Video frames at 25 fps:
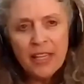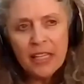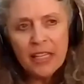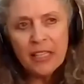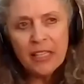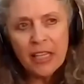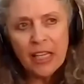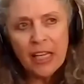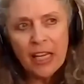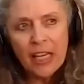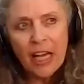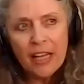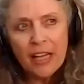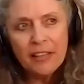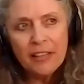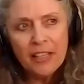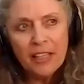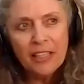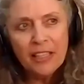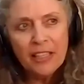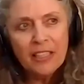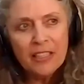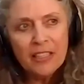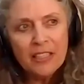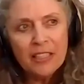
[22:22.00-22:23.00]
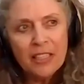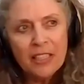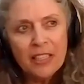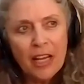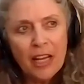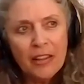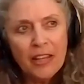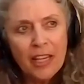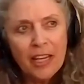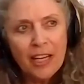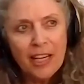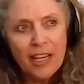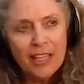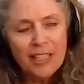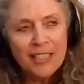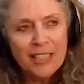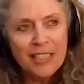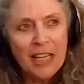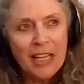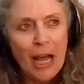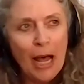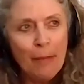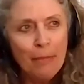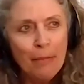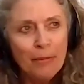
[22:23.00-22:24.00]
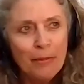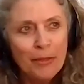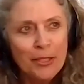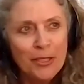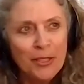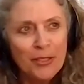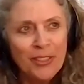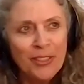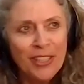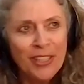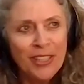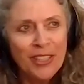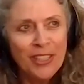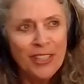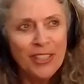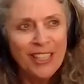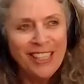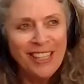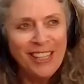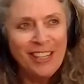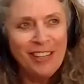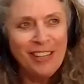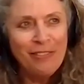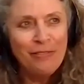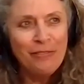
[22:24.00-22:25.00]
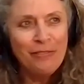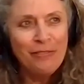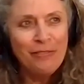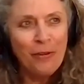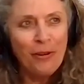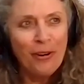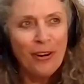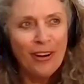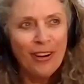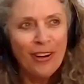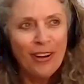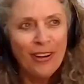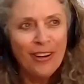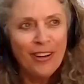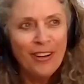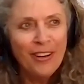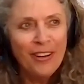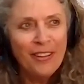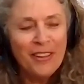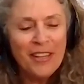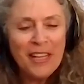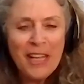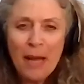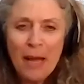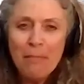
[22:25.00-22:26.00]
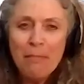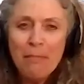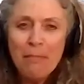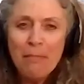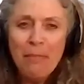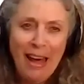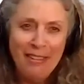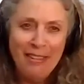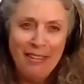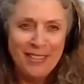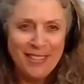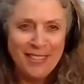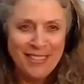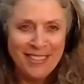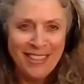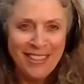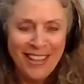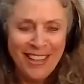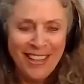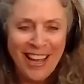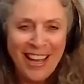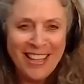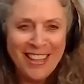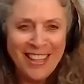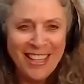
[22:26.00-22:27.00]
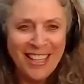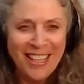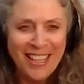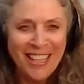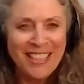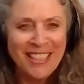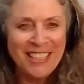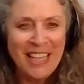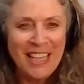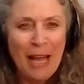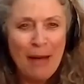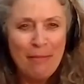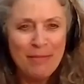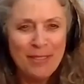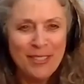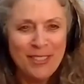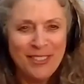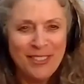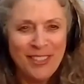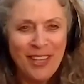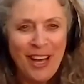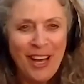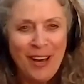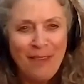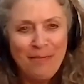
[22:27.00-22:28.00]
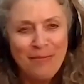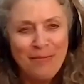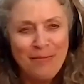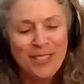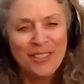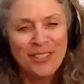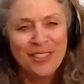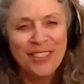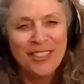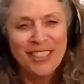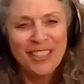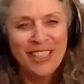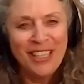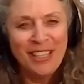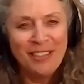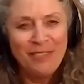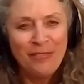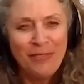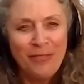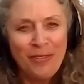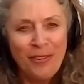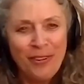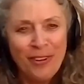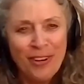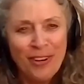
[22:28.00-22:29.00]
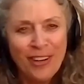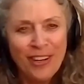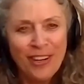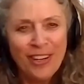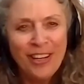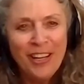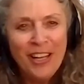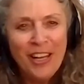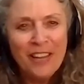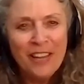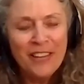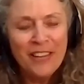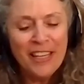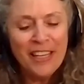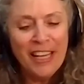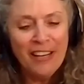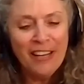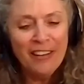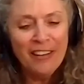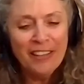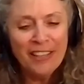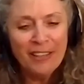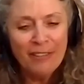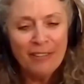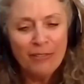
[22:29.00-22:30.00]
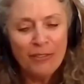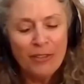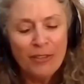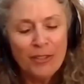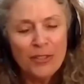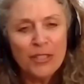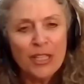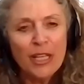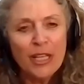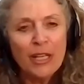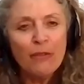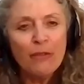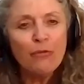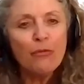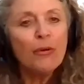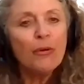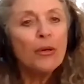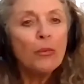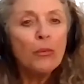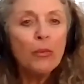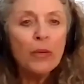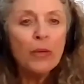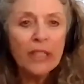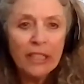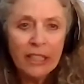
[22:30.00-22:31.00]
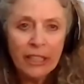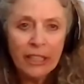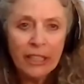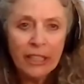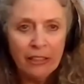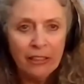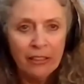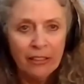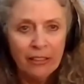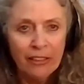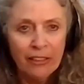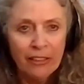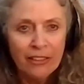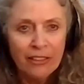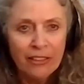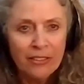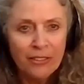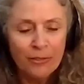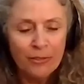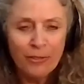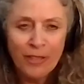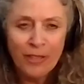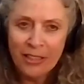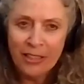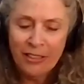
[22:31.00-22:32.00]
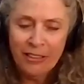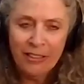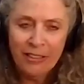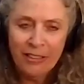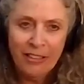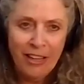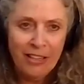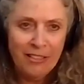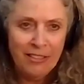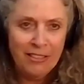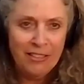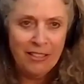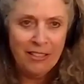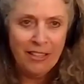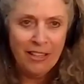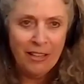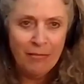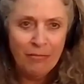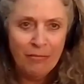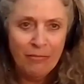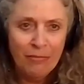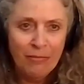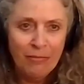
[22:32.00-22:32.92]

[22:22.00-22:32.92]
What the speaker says: it's an opportunity for the empaths. I think it's an opportunity for the caregivers if we're willing to recognize them.